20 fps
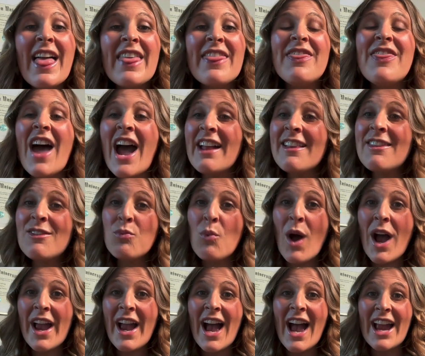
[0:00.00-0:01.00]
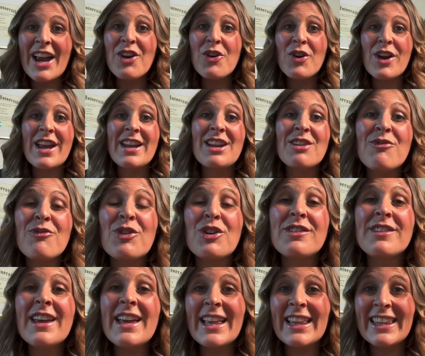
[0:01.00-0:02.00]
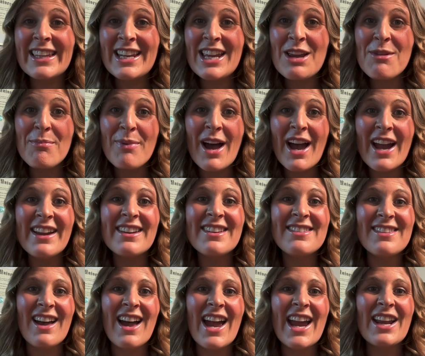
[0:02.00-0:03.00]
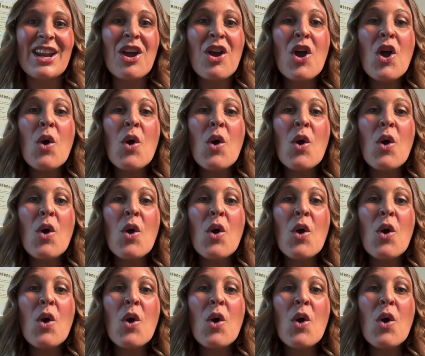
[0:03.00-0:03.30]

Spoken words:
That's why I created Fertility by Design,